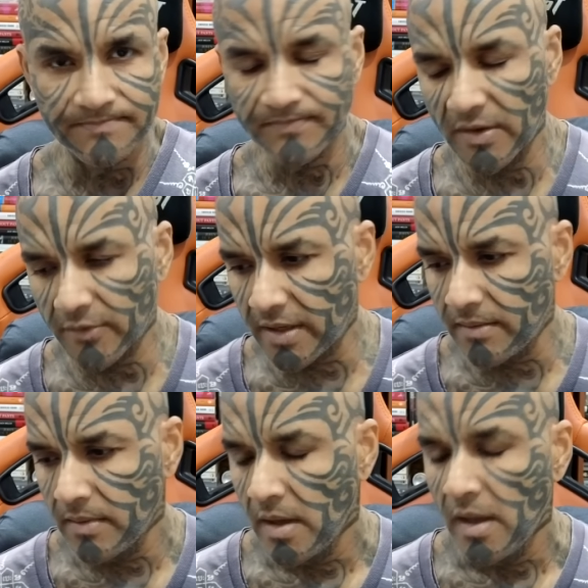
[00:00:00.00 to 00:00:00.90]

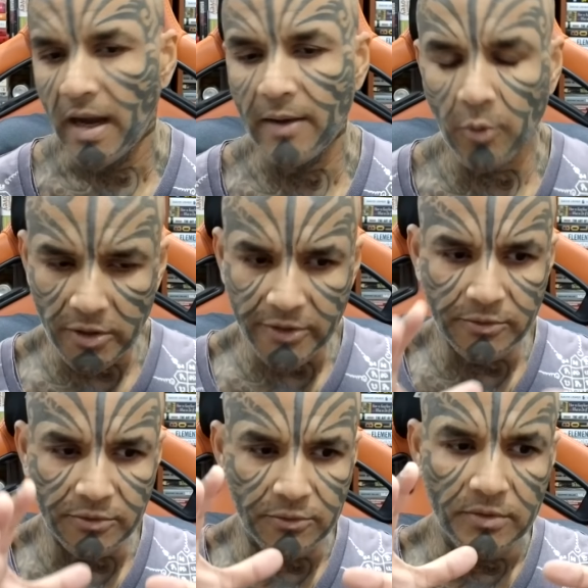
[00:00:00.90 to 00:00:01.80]
Okay? I want you
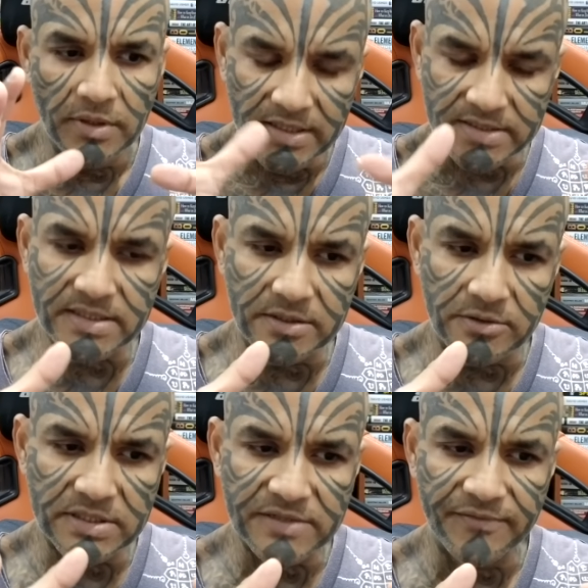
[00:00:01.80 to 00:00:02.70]
to listen to
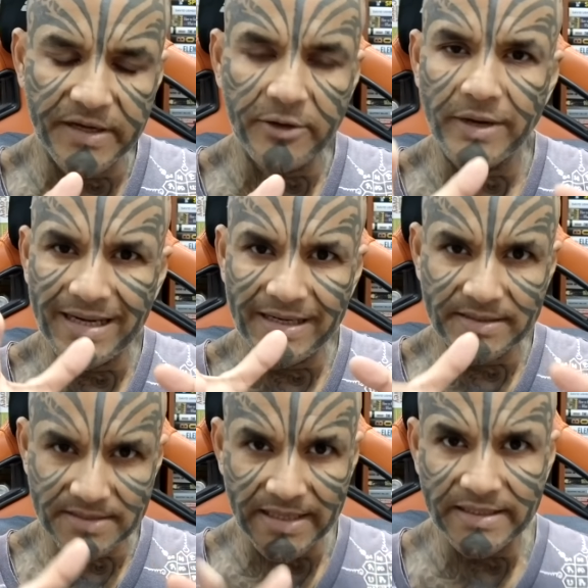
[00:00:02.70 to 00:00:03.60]
this video in
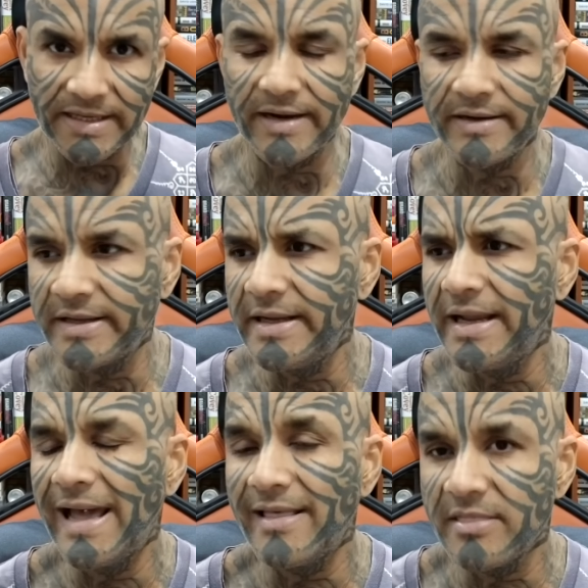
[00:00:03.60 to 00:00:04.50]
its entirety
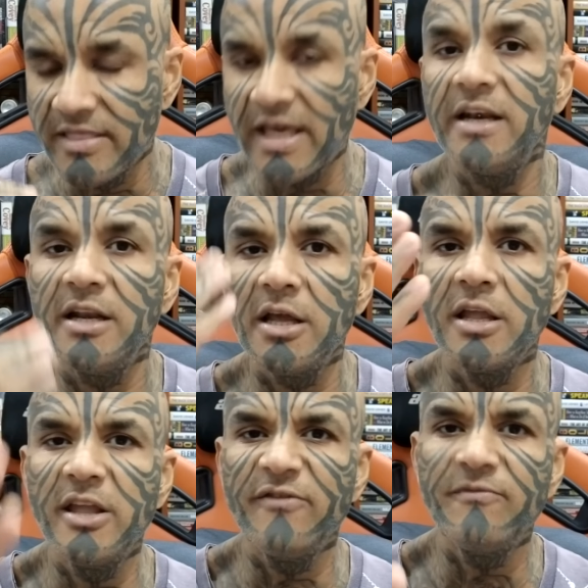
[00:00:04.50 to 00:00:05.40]
and then
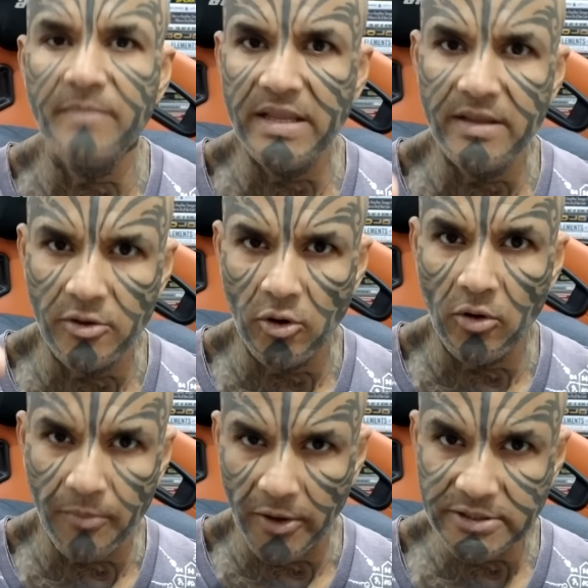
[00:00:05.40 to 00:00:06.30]
give me
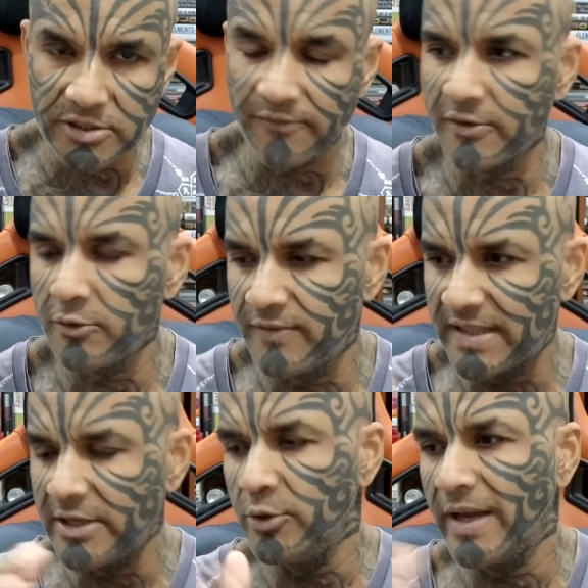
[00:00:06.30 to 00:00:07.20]
your points of view,
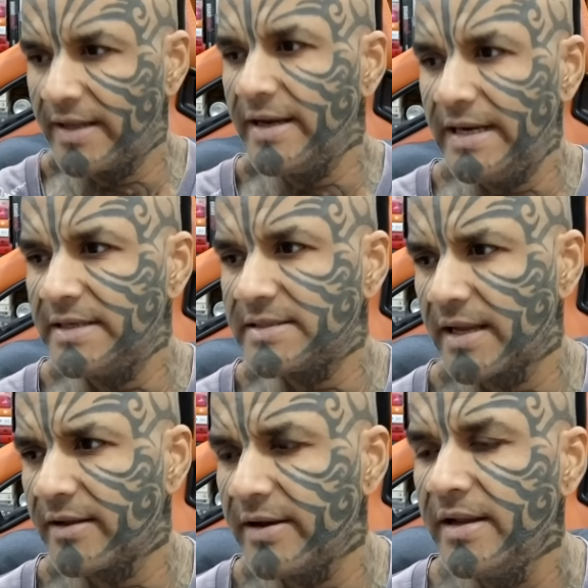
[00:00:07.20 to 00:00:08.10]
whether you agree and
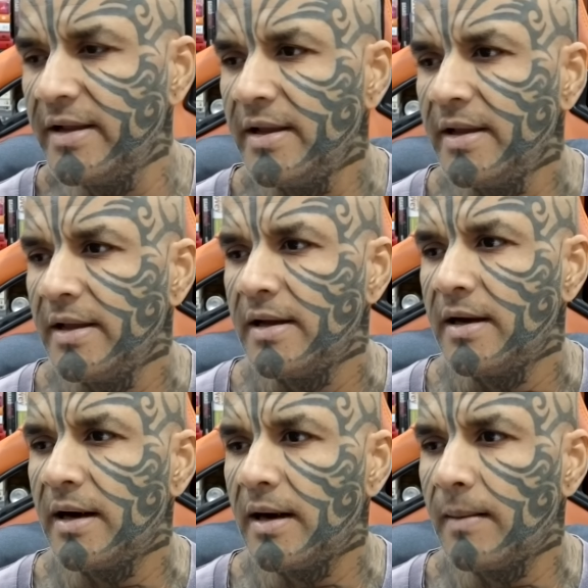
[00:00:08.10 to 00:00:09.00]
disagree.
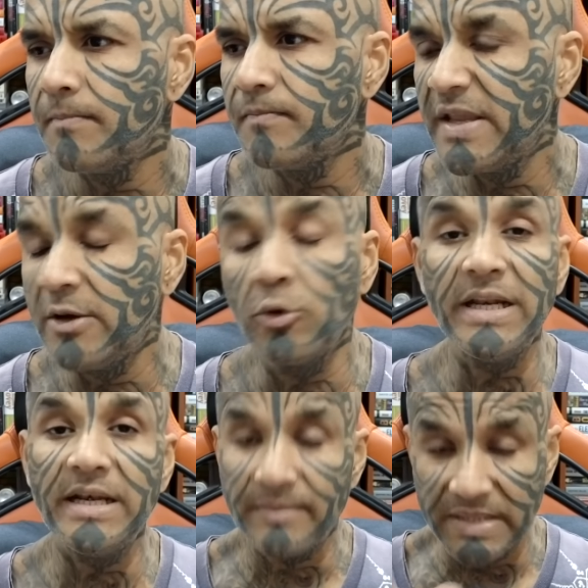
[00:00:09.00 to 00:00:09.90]
Um, the
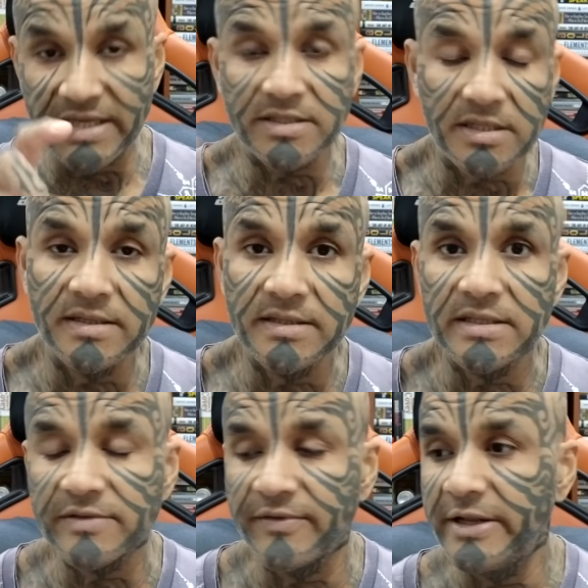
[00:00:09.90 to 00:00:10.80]
only limitation in
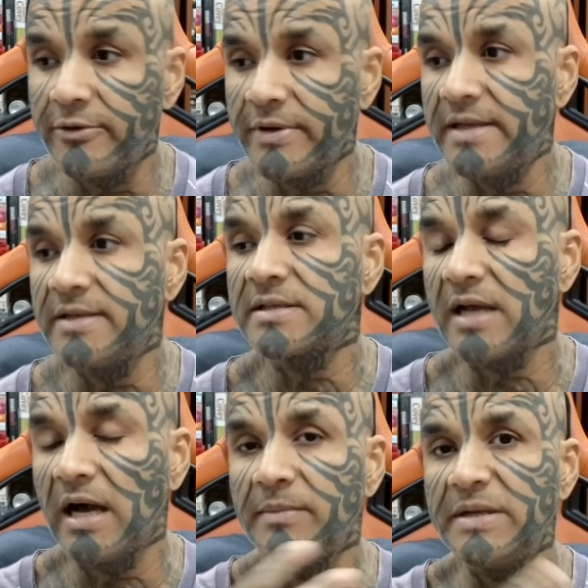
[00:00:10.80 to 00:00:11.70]
this video is
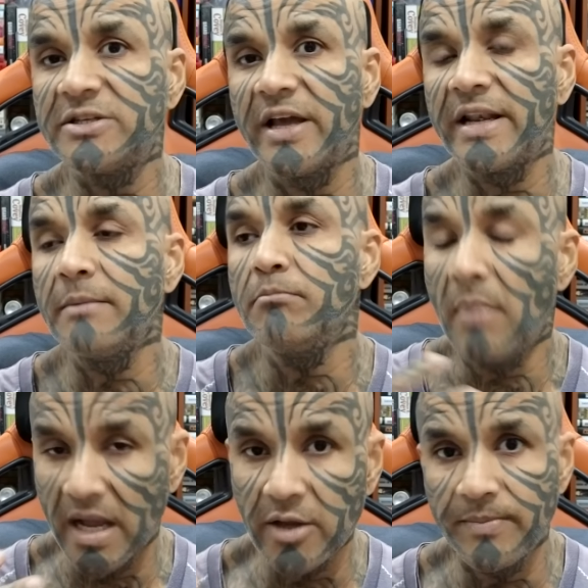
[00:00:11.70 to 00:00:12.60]
I'll be sharing
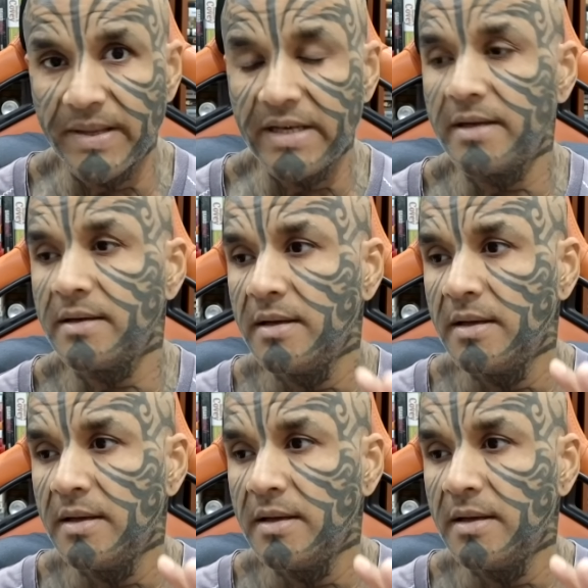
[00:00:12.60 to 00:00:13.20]
my opinion,